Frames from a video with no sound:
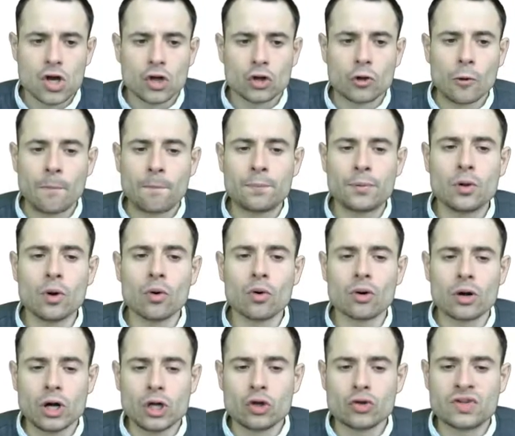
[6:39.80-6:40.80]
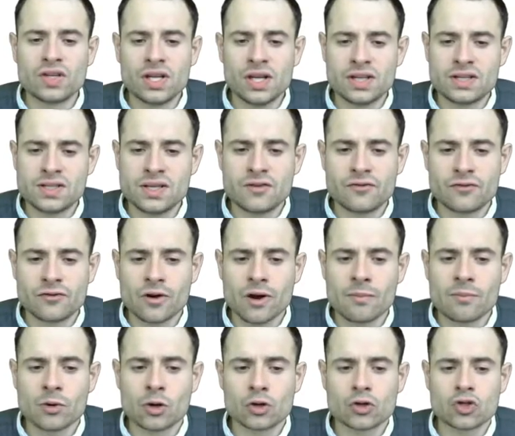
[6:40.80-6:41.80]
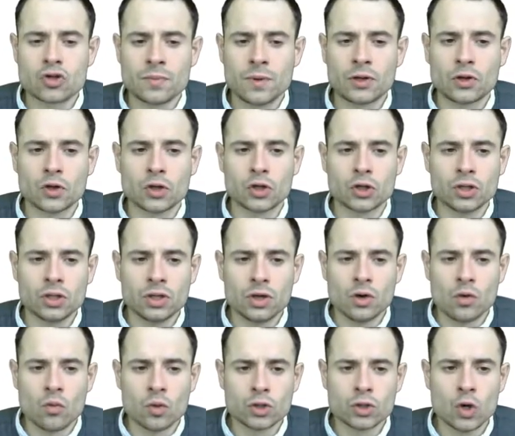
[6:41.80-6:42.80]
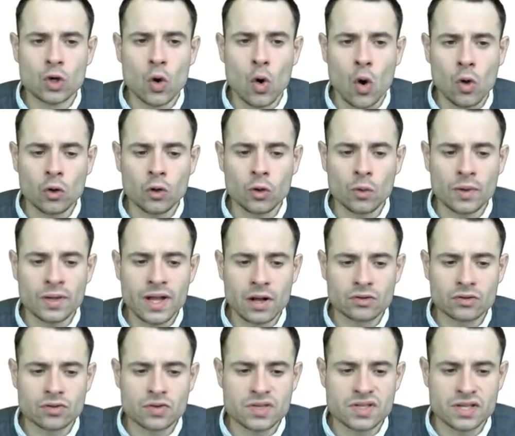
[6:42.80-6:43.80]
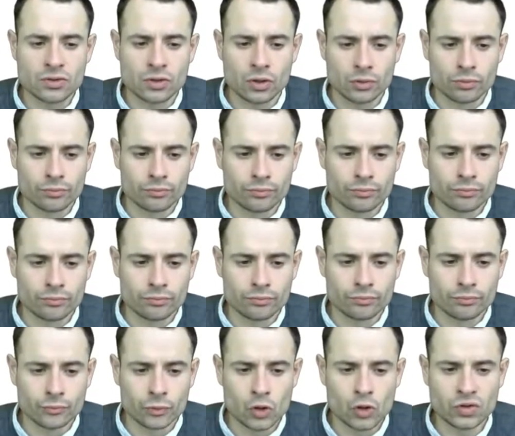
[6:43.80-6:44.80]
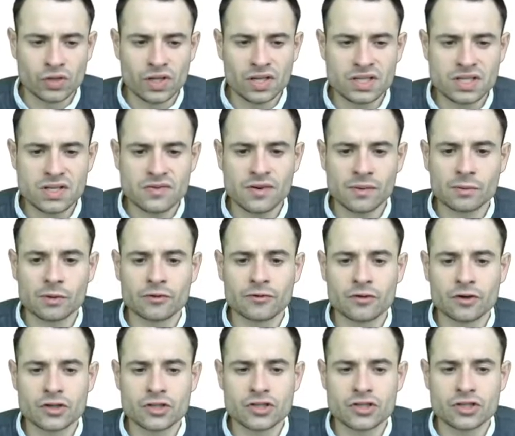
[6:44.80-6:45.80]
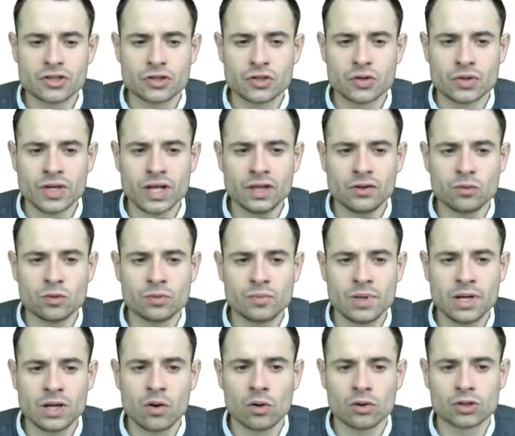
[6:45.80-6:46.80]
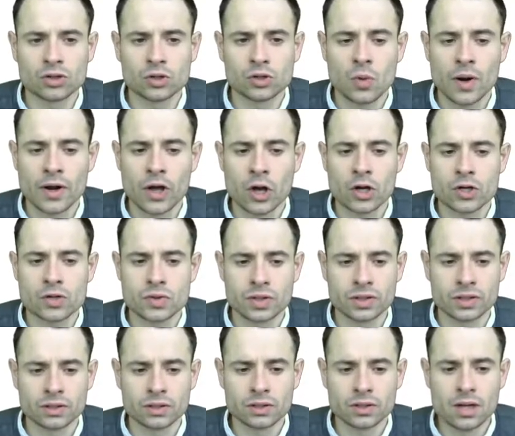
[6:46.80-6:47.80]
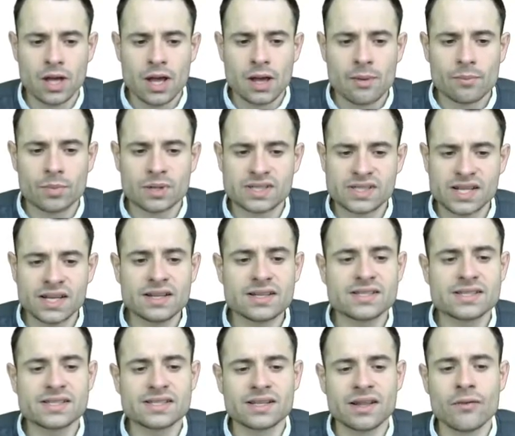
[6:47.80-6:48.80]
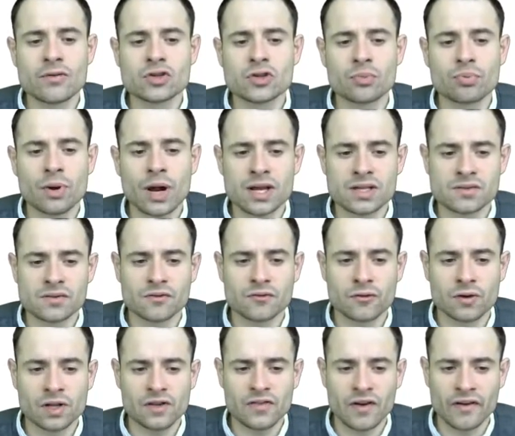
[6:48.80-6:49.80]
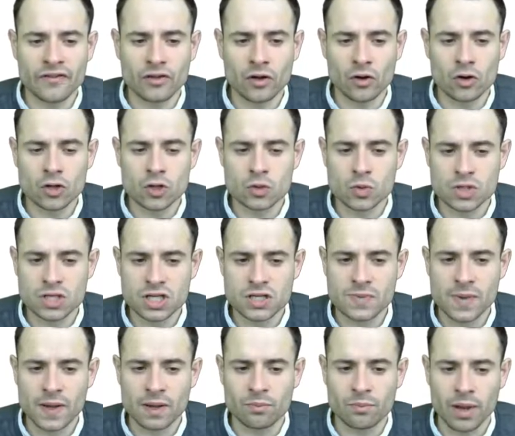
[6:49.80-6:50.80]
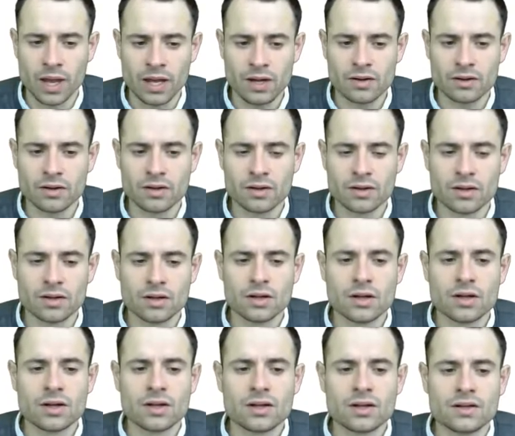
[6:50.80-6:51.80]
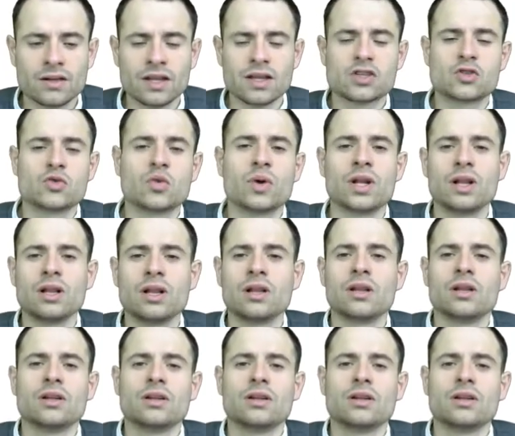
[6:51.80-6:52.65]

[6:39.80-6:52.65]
The pure utility from consuming the good would go all the way down to zero. The utility from the first unit would be equal to 100. But since there is a price of $45 which is being paid, this will